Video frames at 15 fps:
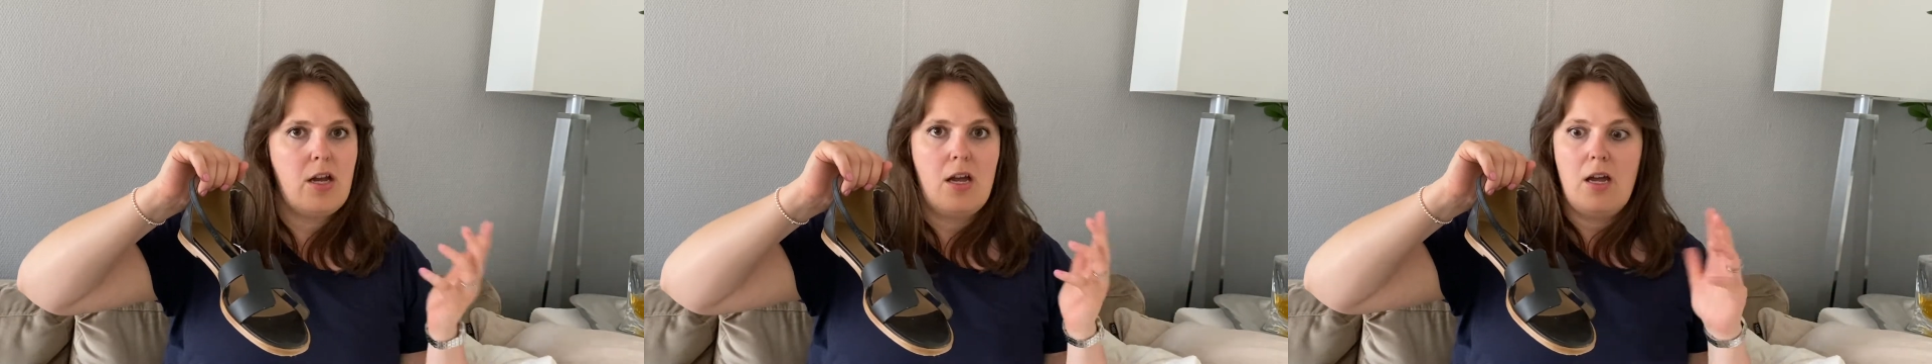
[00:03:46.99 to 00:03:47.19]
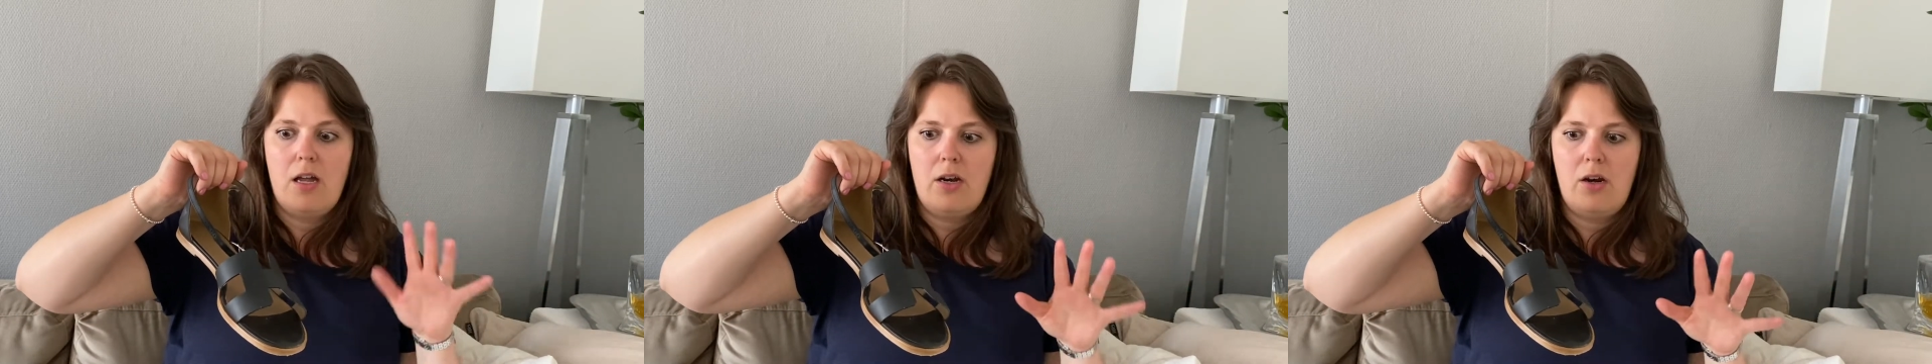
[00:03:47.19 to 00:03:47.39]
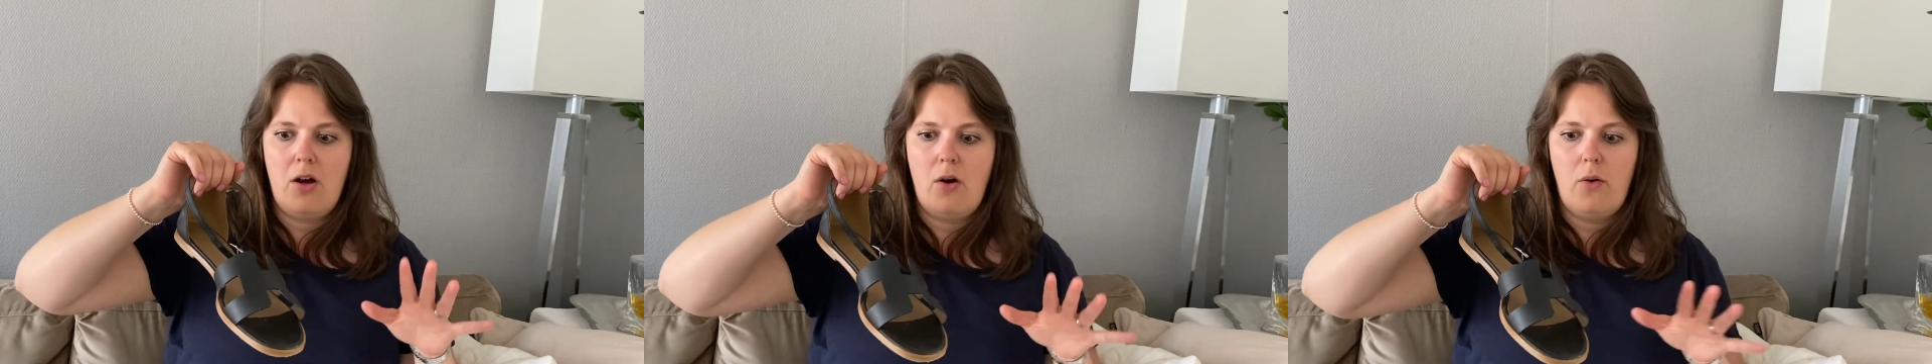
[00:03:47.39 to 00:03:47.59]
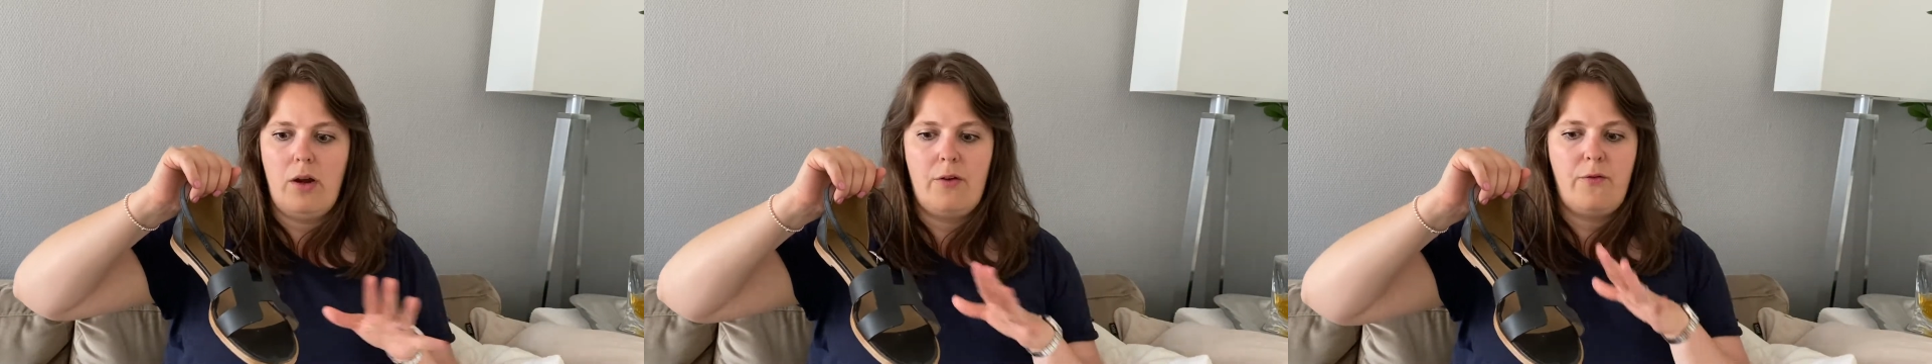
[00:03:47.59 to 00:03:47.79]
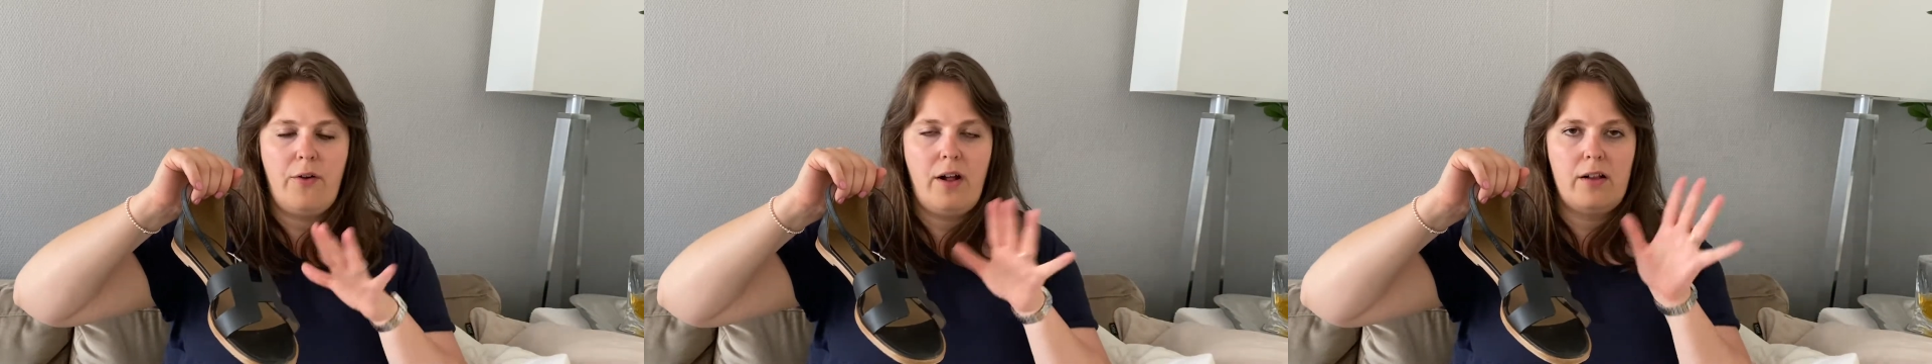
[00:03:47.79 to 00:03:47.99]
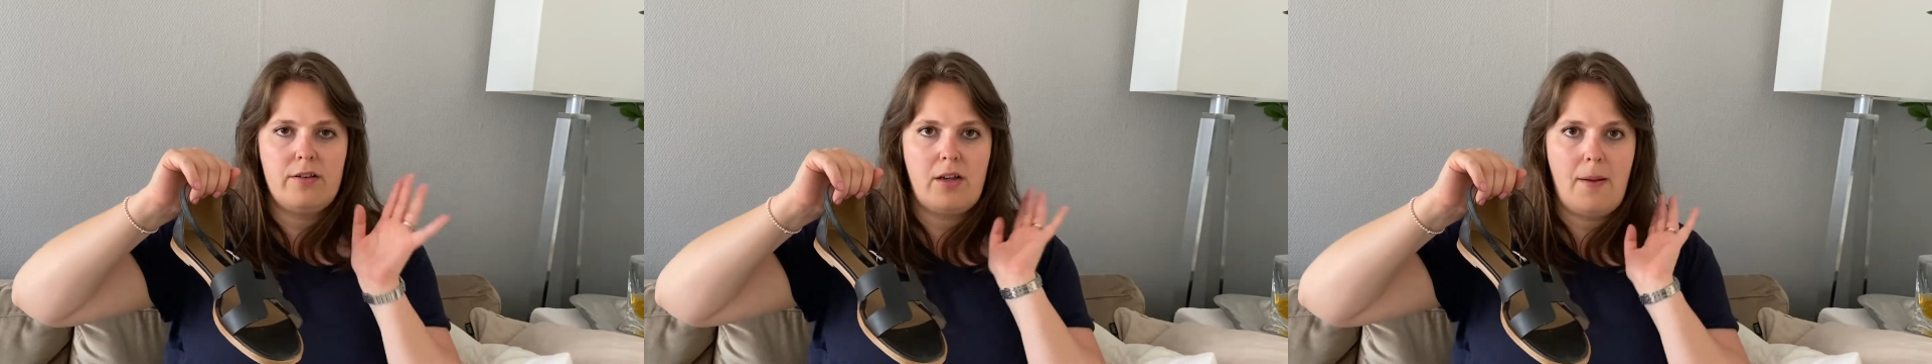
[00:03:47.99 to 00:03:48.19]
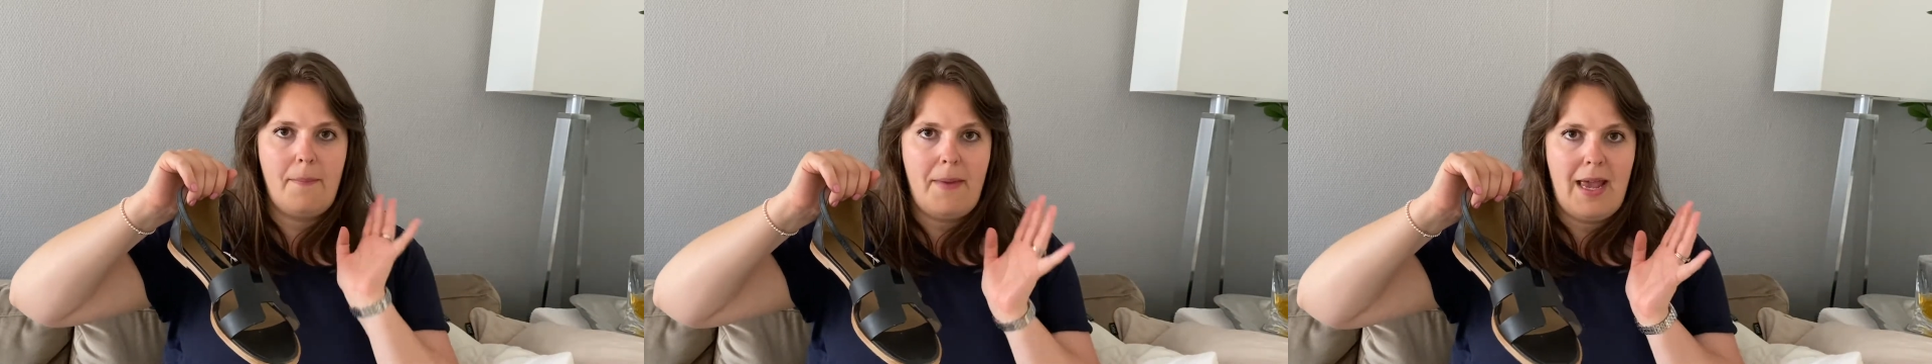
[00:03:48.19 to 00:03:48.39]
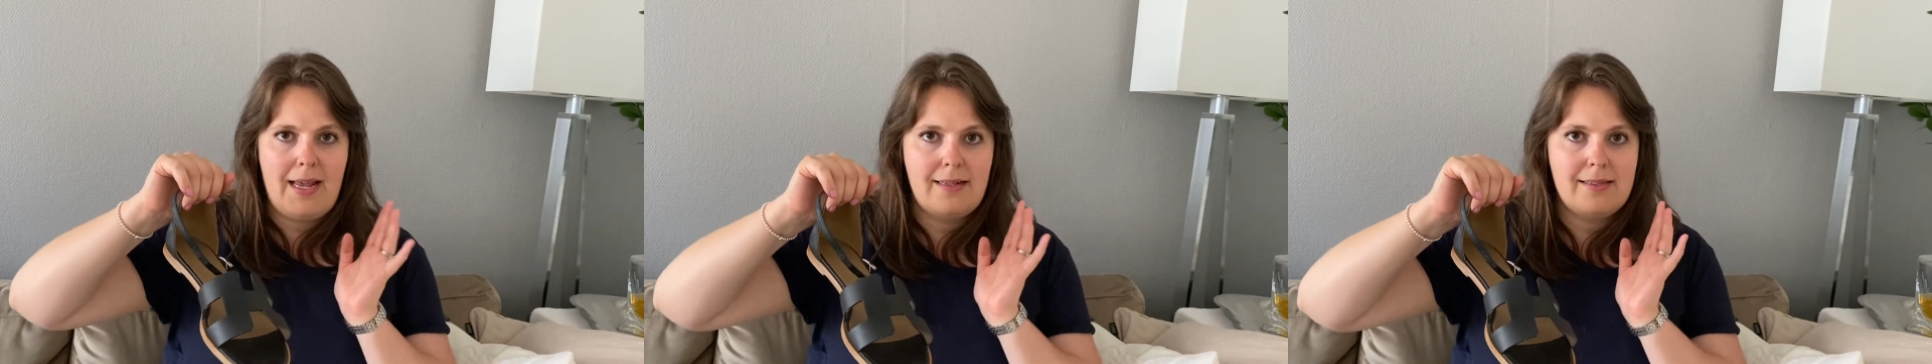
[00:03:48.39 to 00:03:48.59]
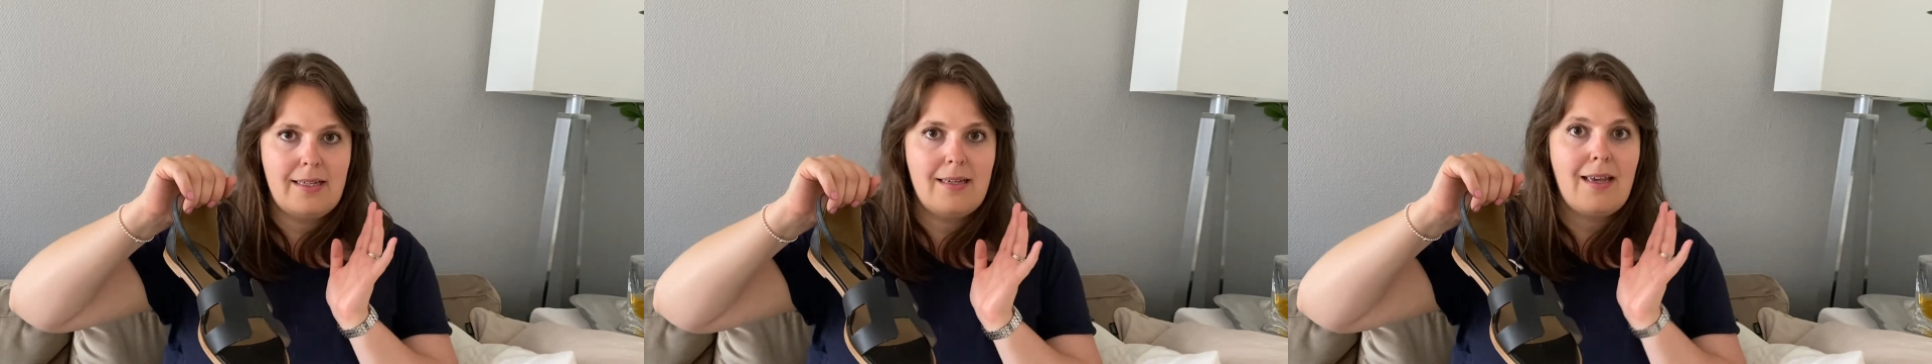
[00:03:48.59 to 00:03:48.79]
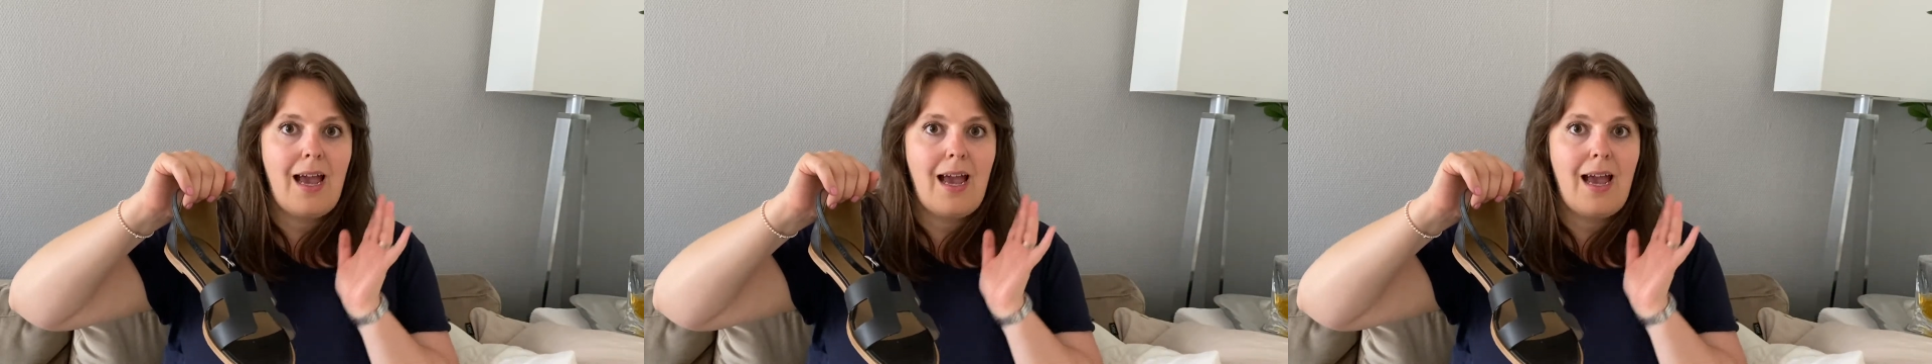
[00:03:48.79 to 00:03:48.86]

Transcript: No, it felt amazing,